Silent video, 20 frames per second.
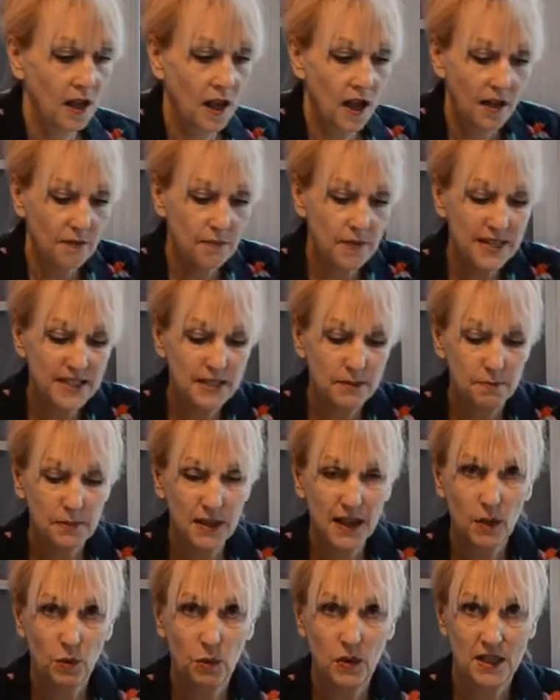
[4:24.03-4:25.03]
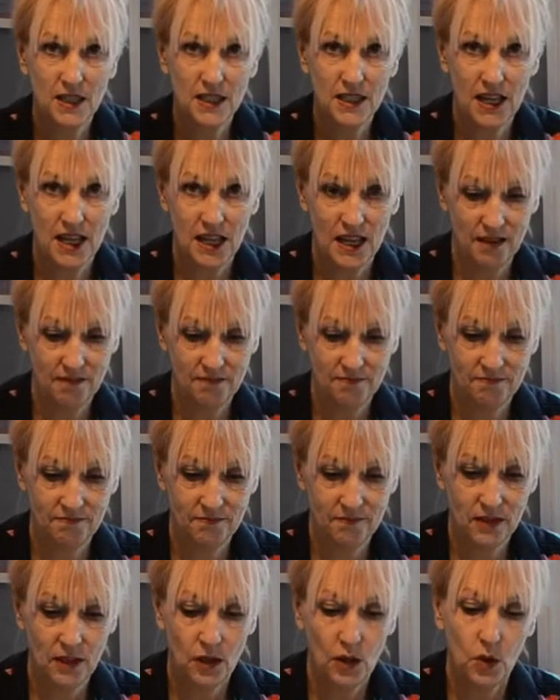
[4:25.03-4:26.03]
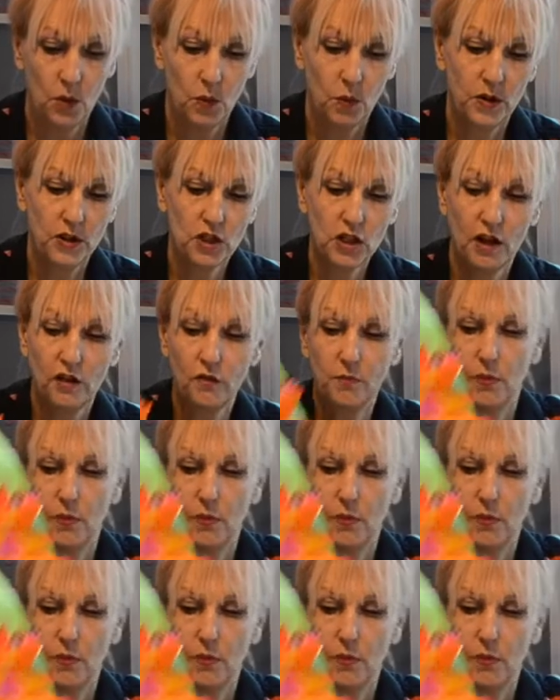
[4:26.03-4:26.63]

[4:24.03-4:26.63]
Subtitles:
I've made some bigger ones here, which I've